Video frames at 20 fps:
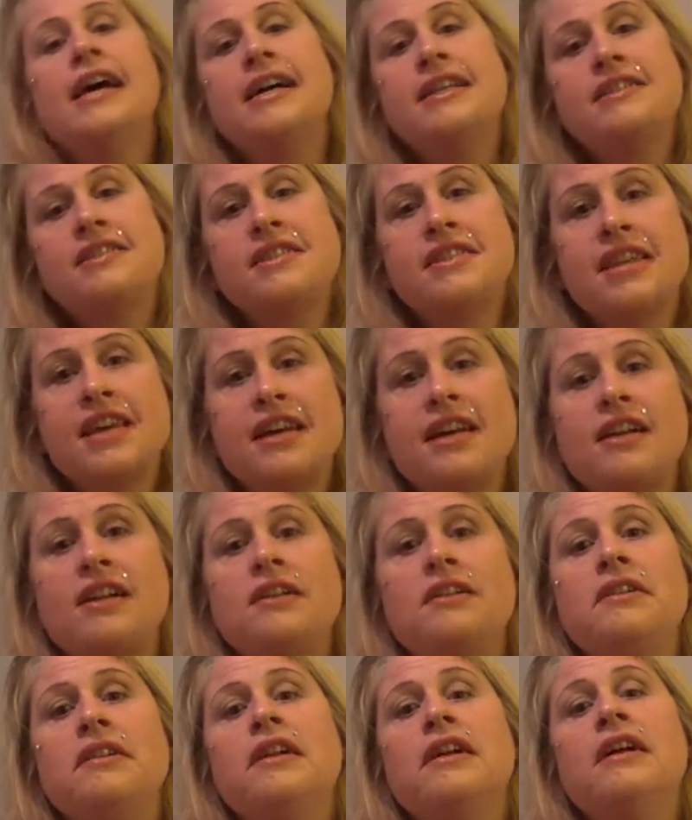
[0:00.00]

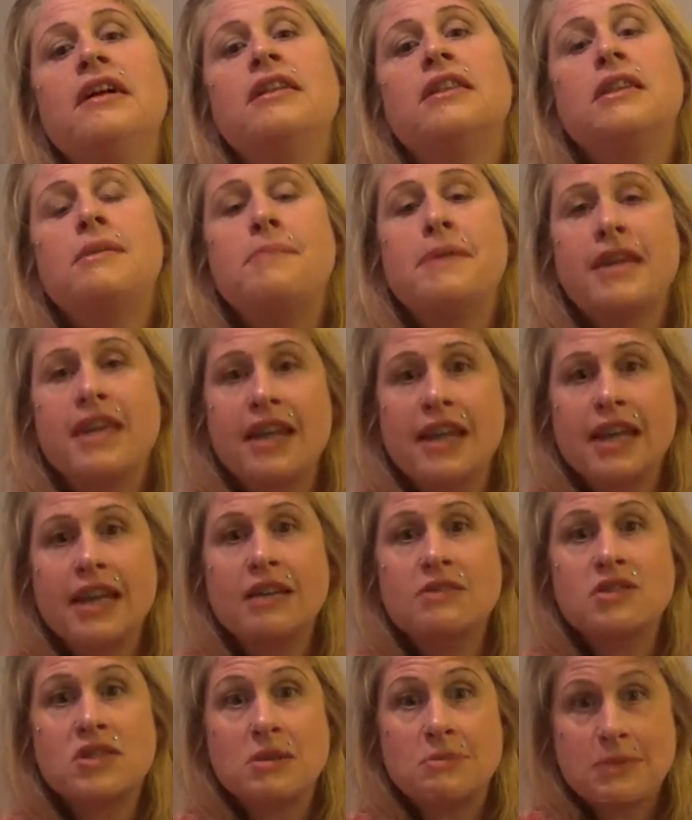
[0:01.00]
until the
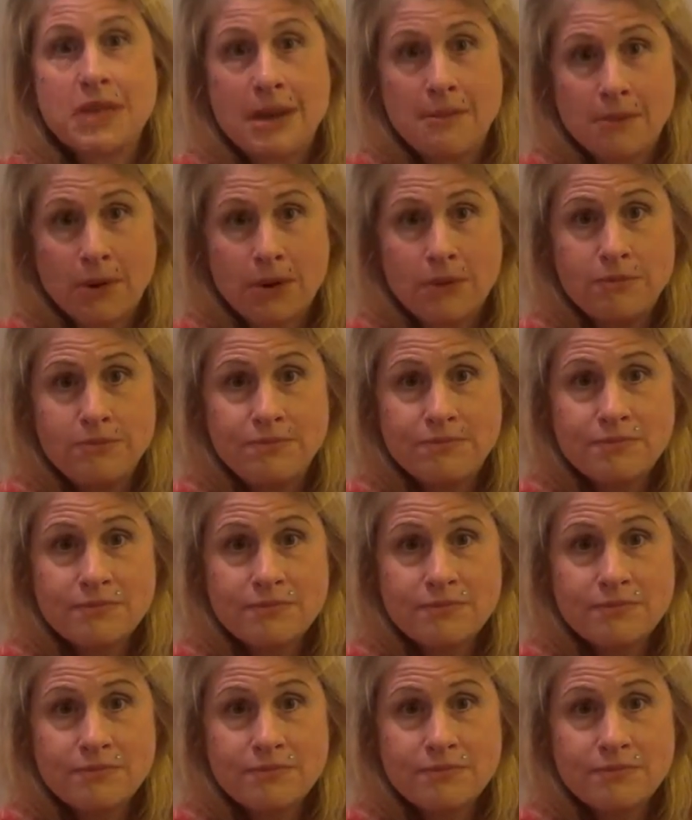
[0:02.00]
beginning of September.